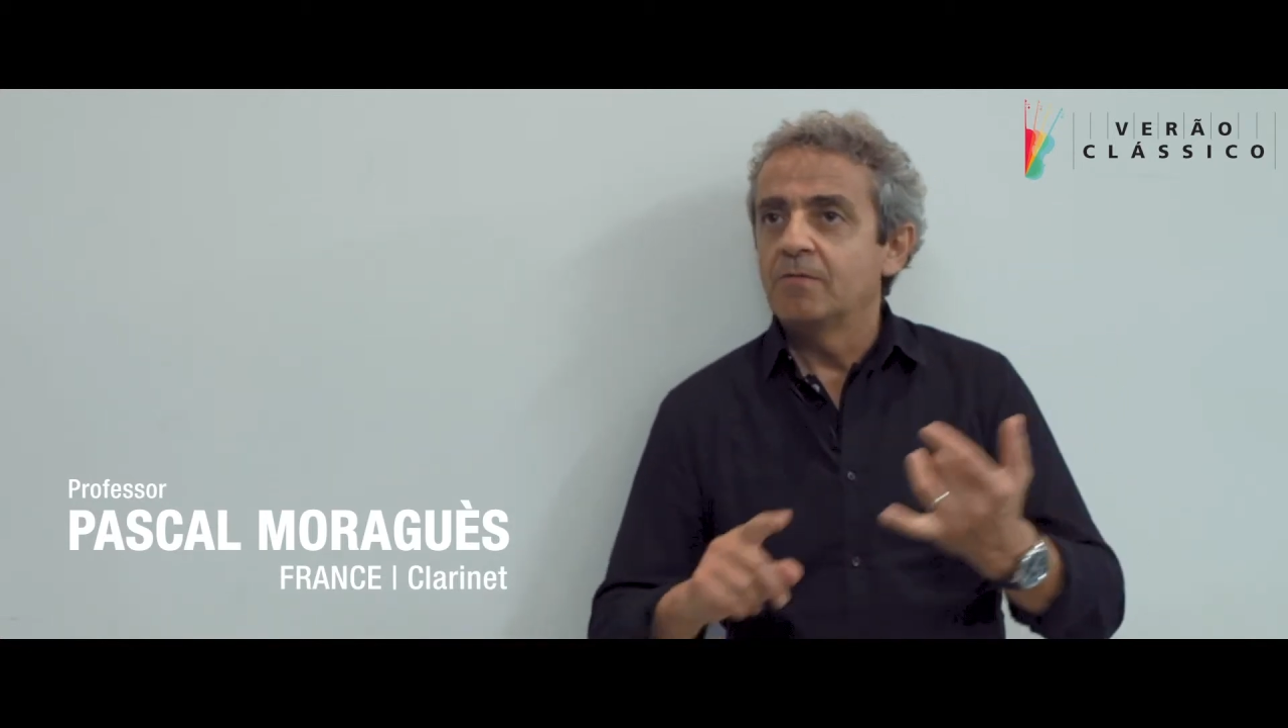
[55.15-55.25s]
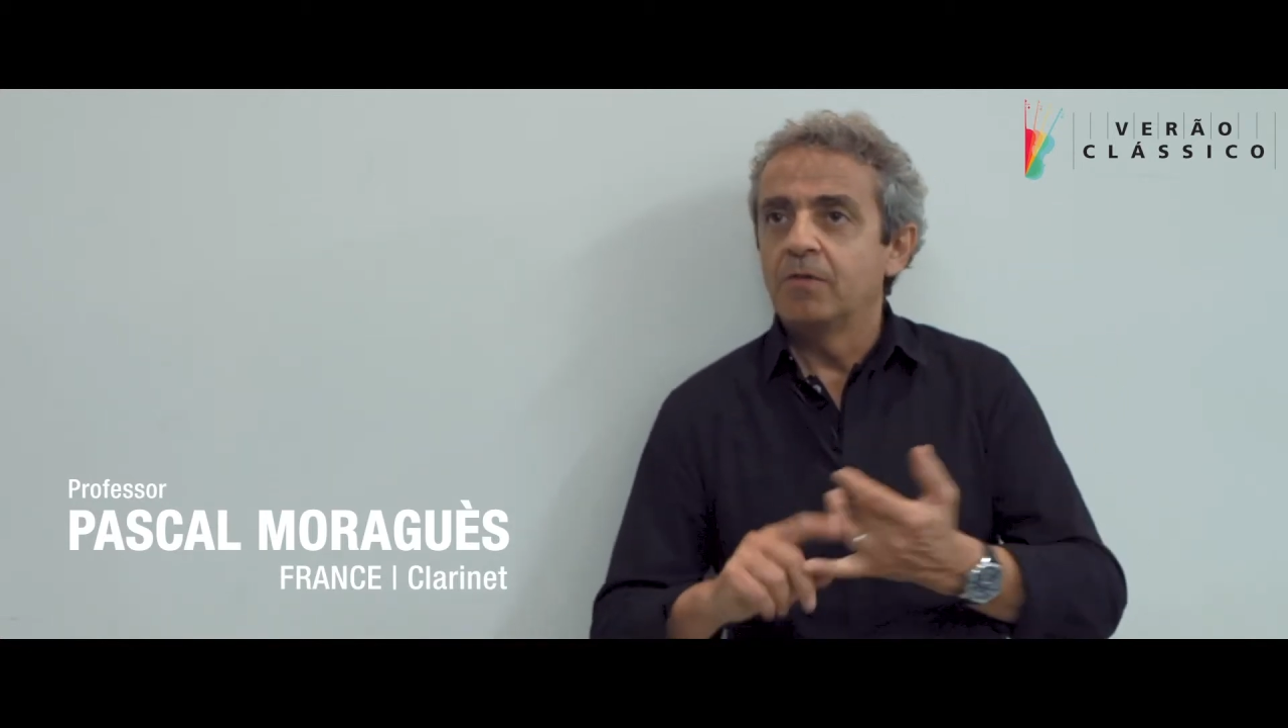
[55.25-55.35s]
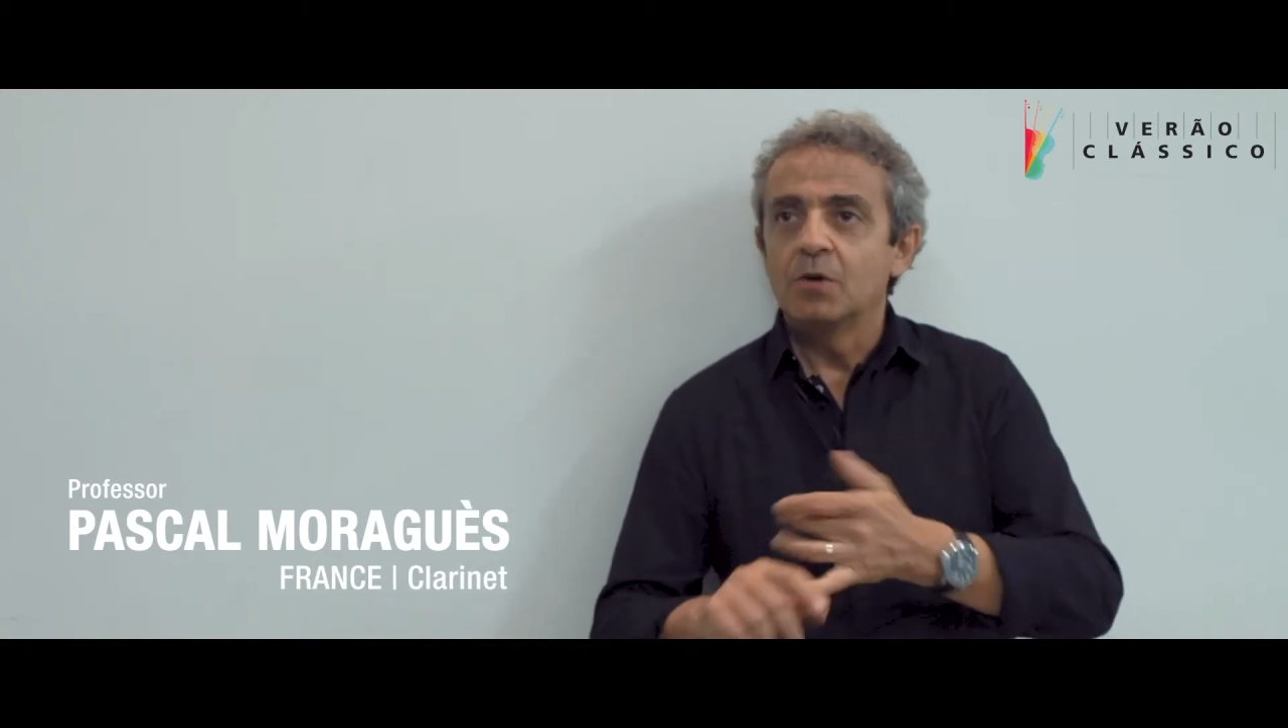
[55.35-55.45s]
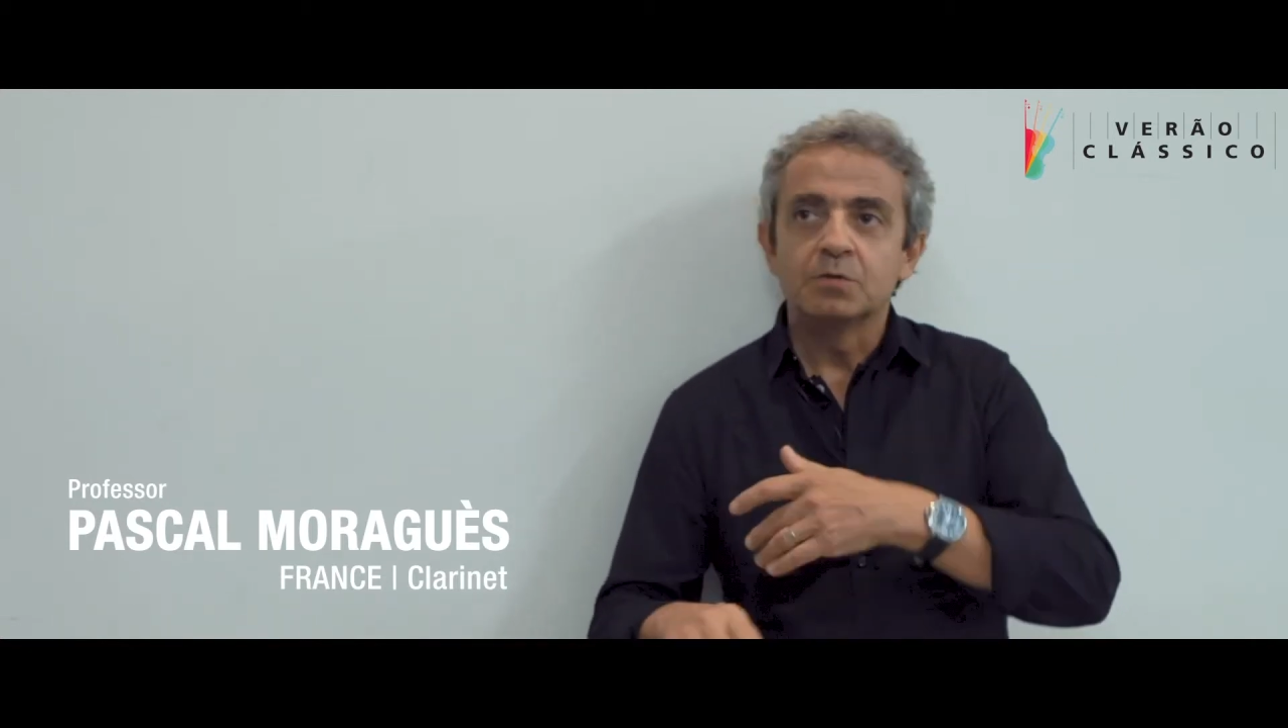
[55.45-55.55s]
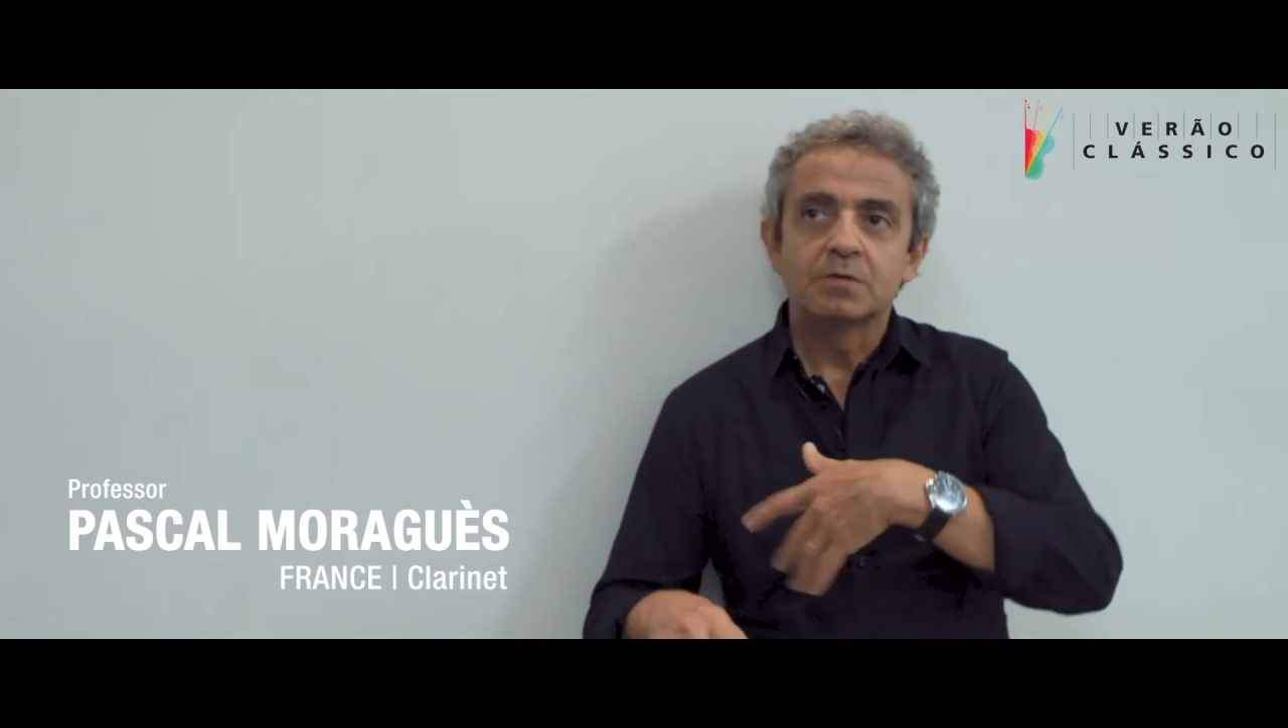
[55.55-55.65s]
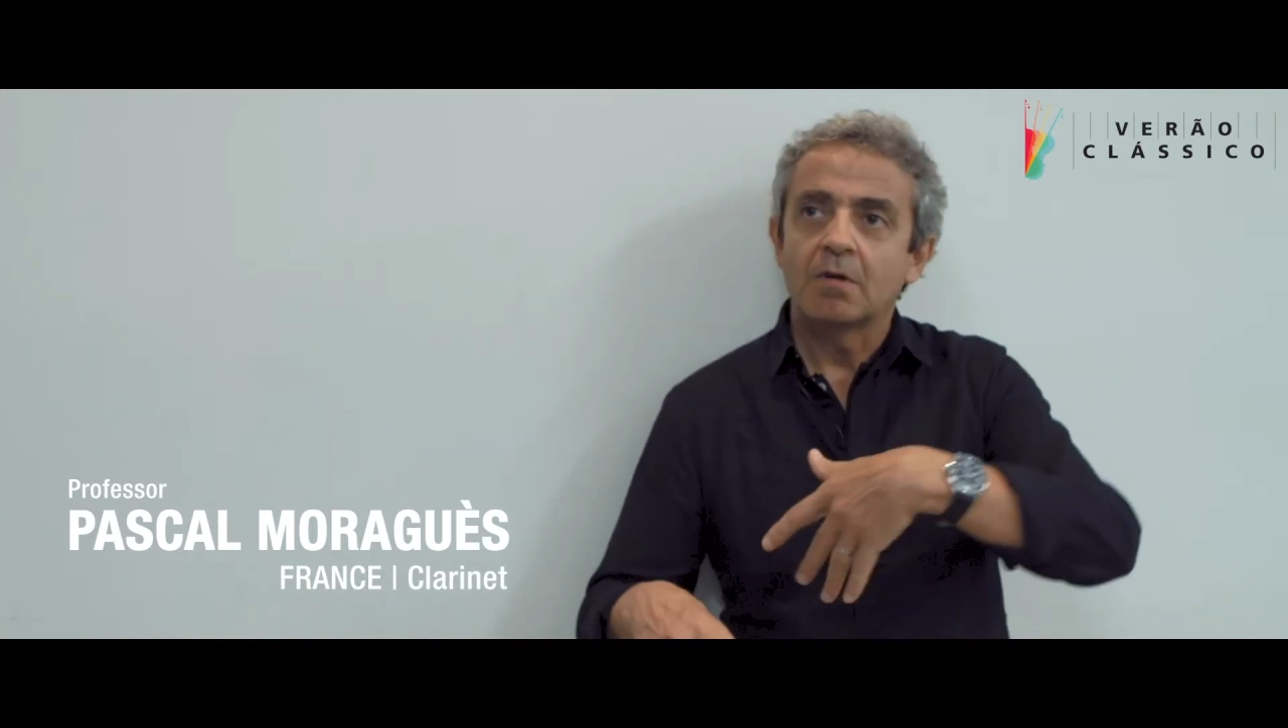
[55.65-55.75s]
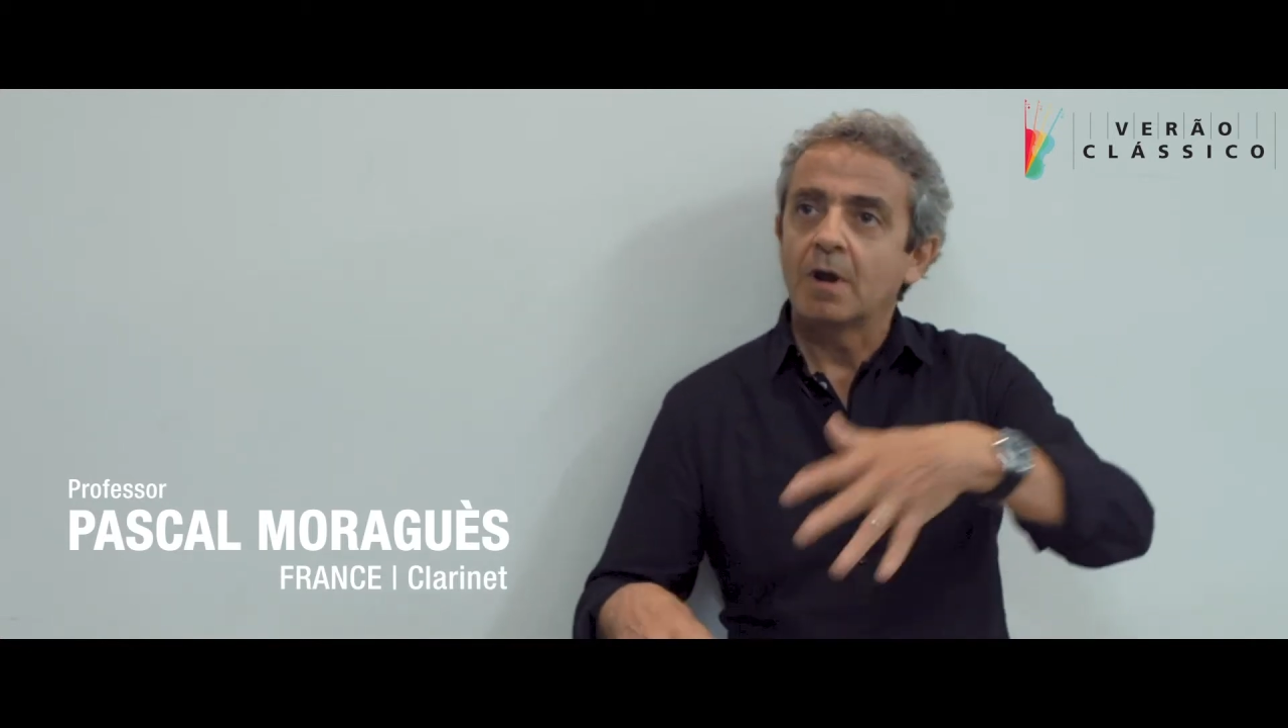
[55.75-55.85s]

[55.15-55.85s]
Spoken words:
flute,